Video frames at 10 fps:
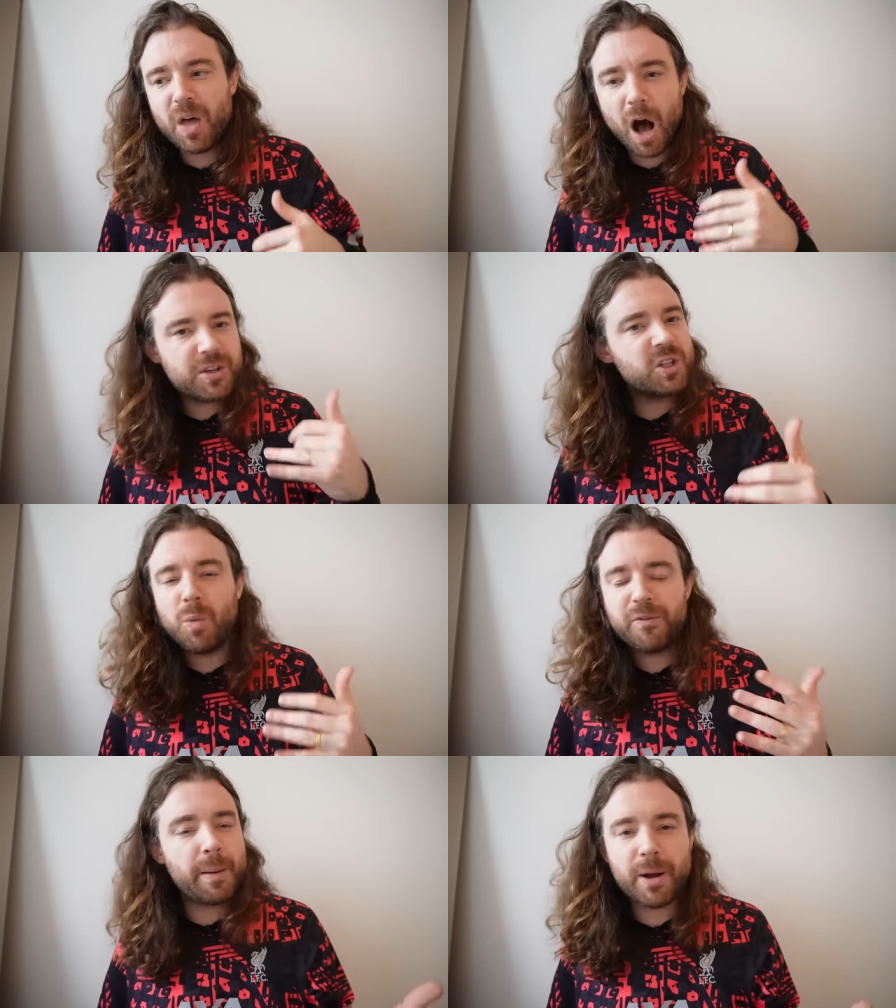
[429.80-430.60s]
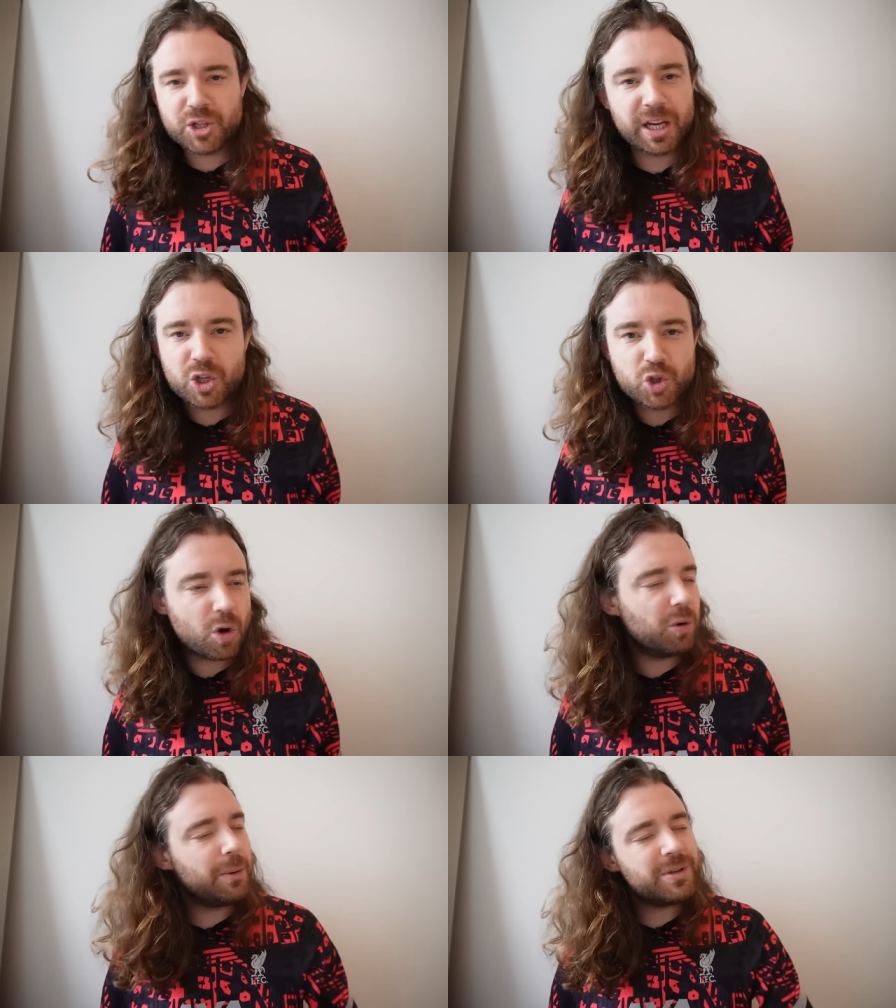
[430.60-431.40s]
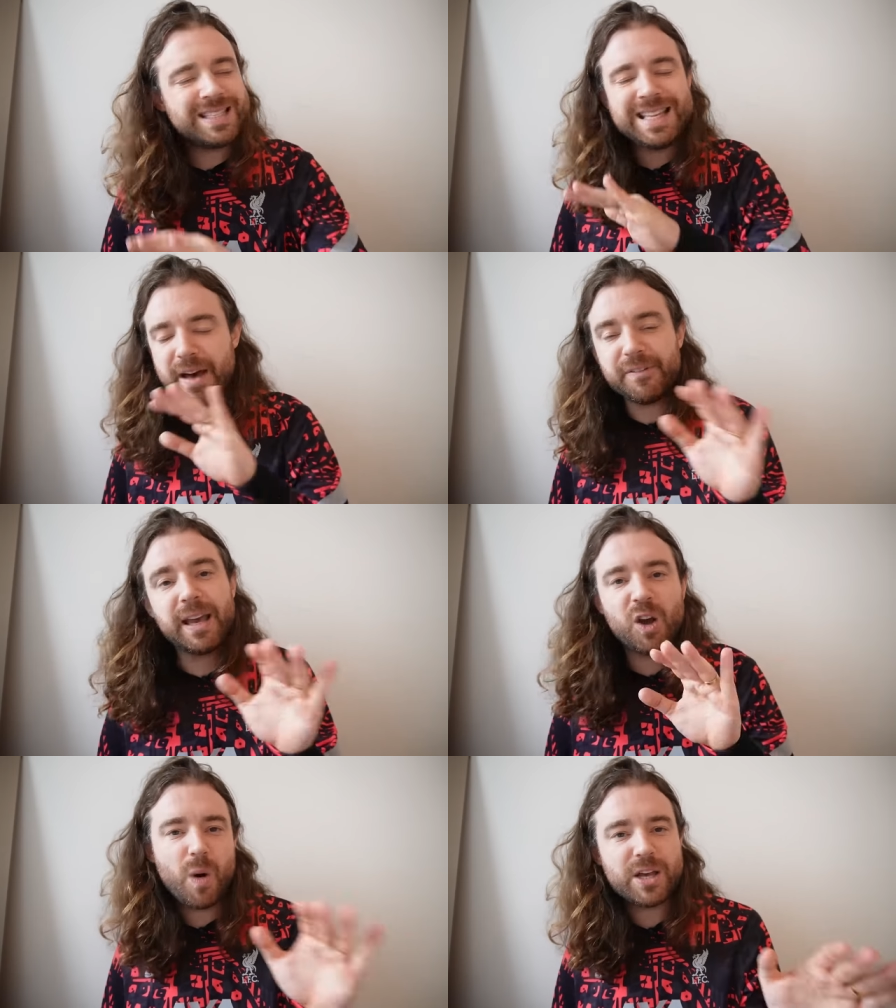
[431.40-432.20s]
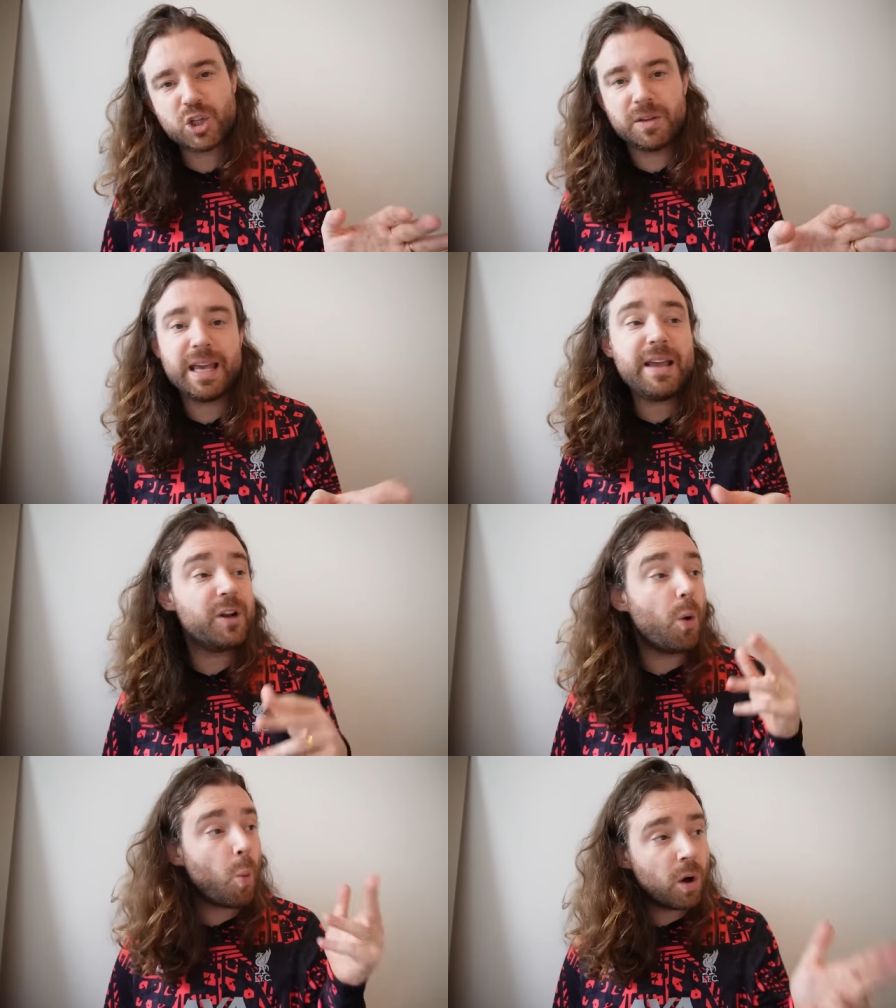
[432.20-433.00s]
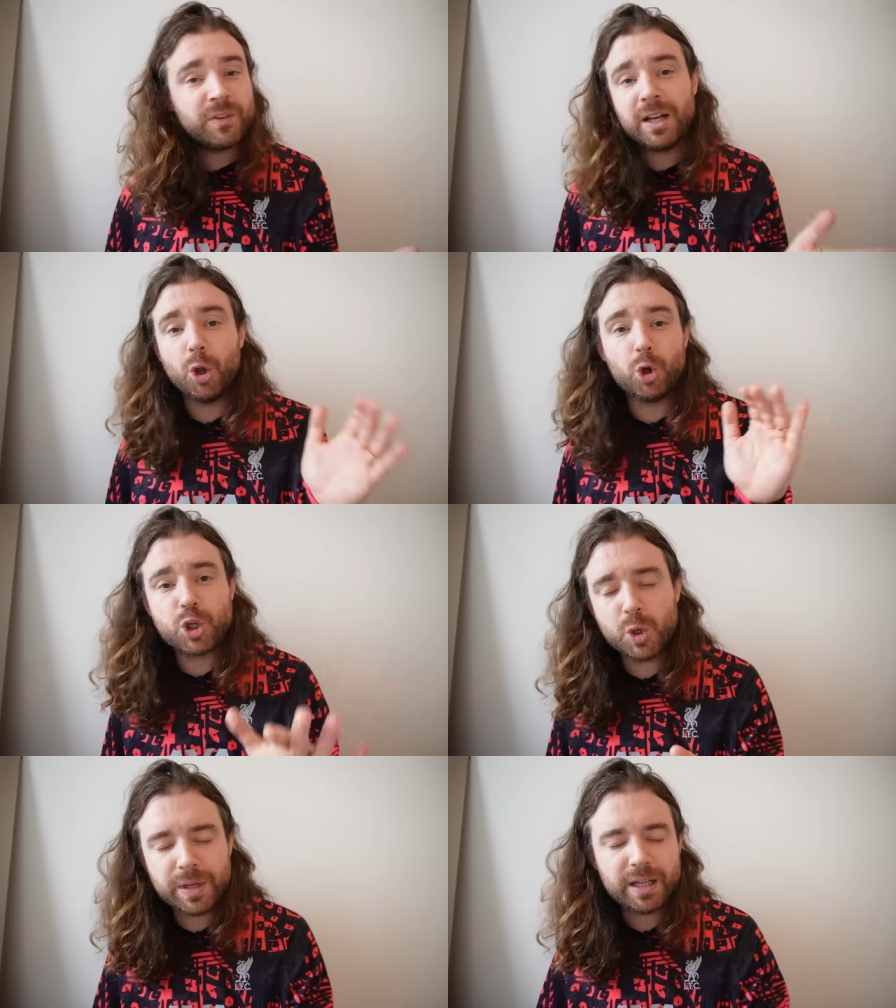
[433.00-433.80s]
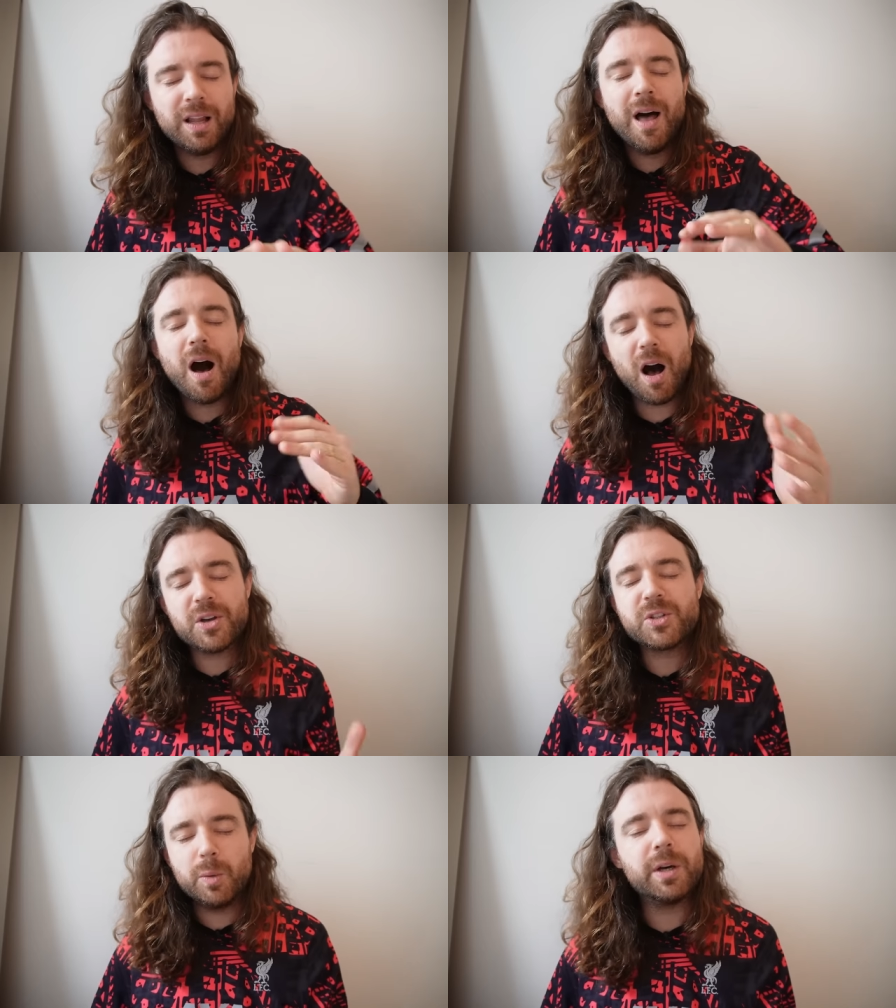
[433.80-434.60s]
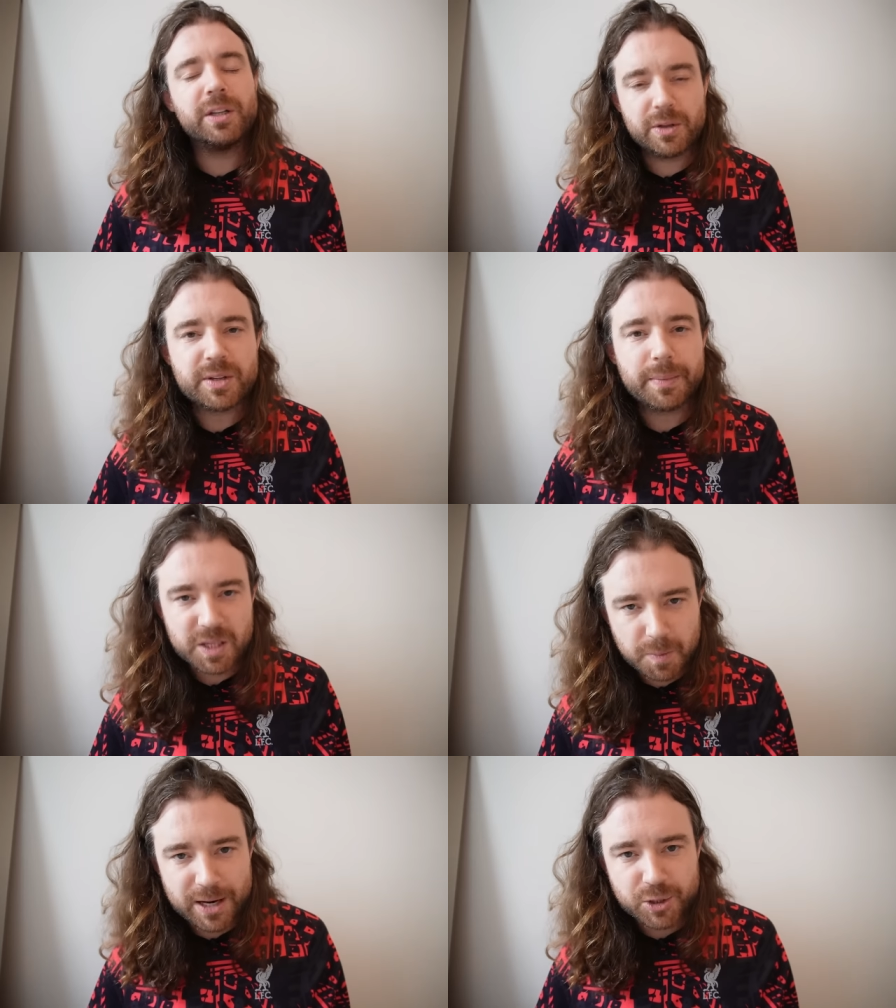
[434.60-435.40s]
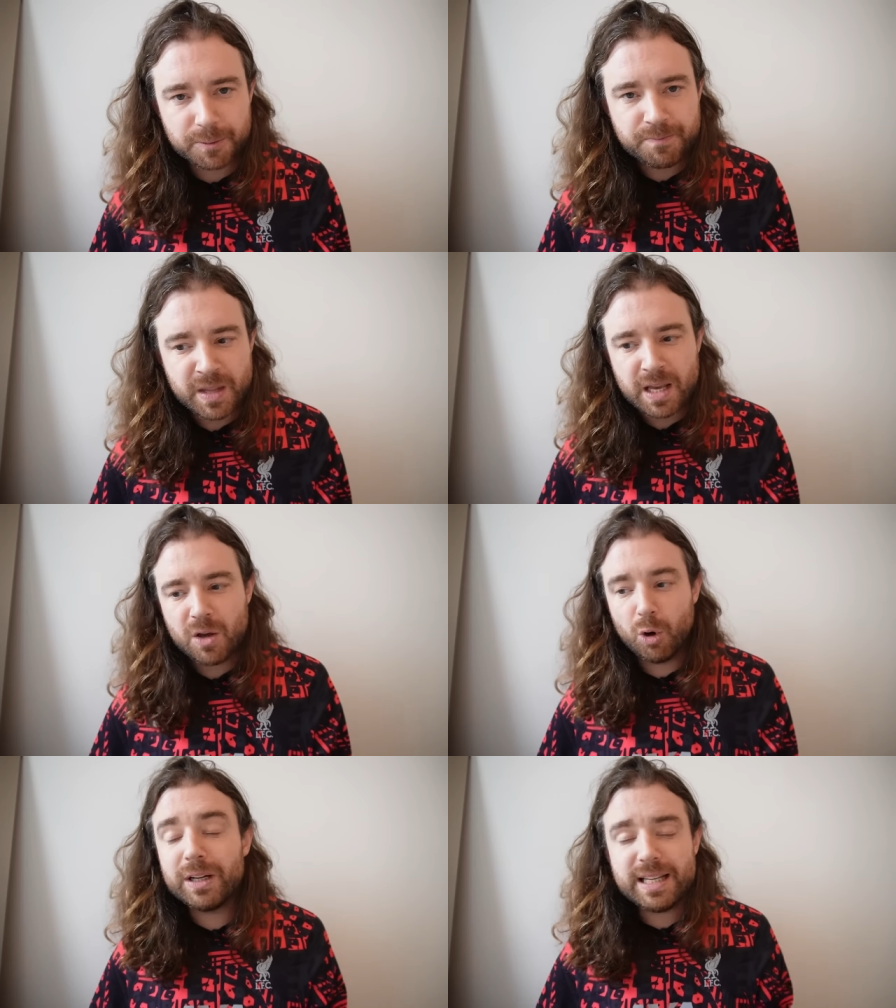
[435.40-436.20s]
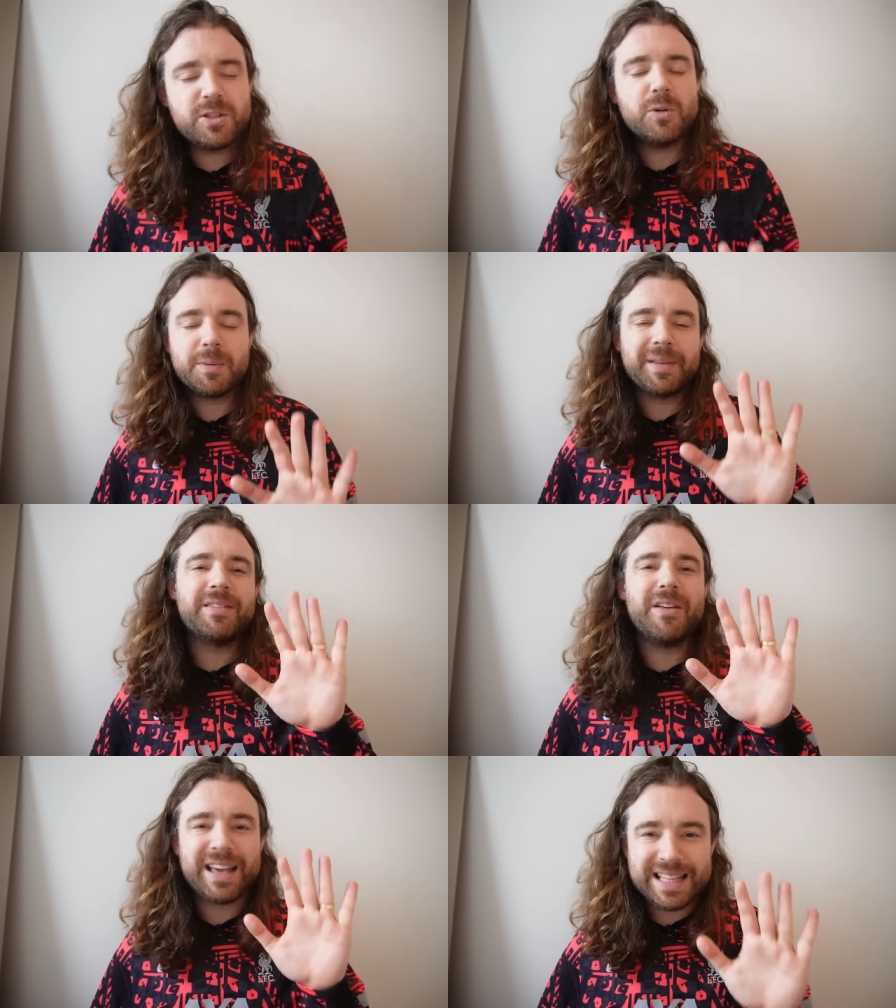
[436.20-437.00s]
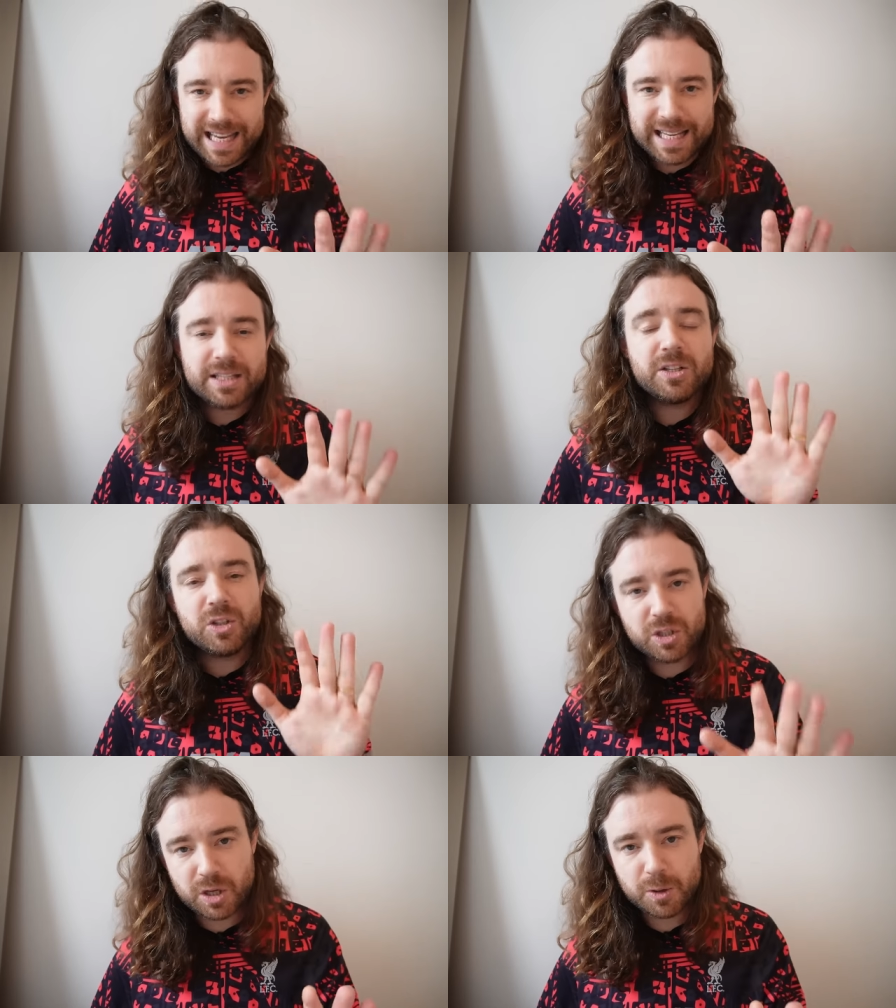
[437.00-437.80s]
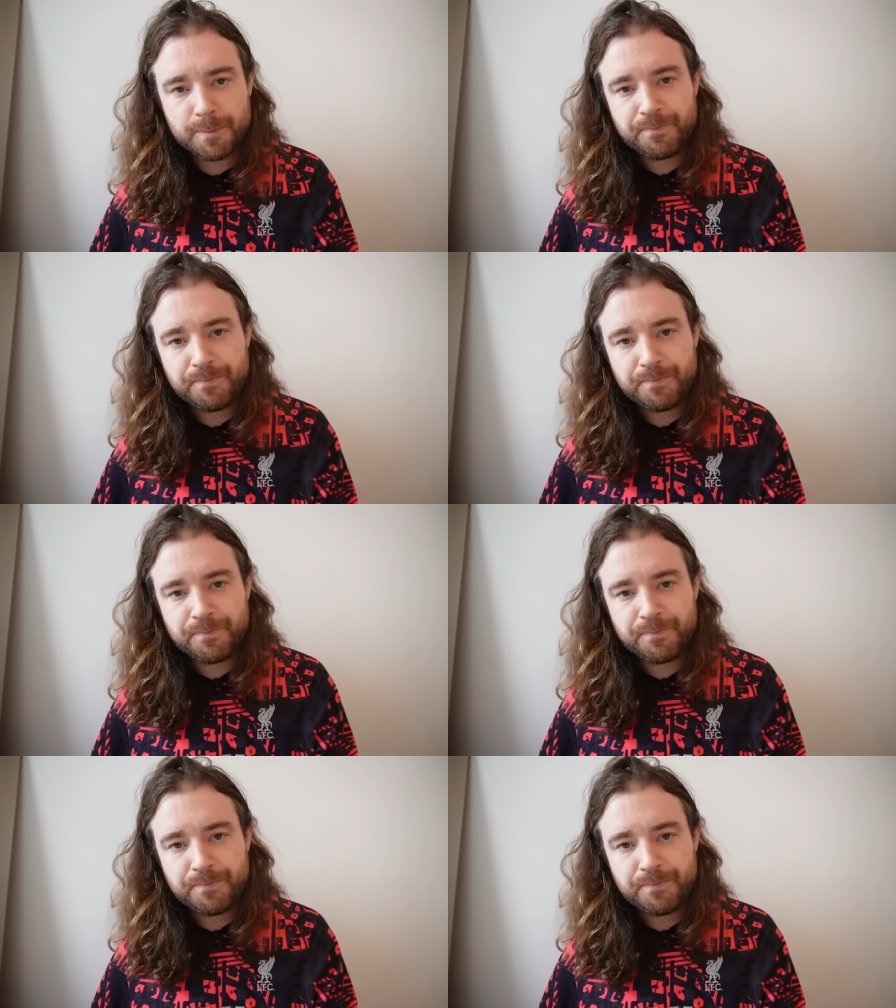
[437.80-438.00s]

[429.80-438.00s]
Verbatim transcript: Arsenal were very much in control. It was never in question that even at 1 0 or 2 0, Arsenal were going to do something special, or at least do something that they needed to do.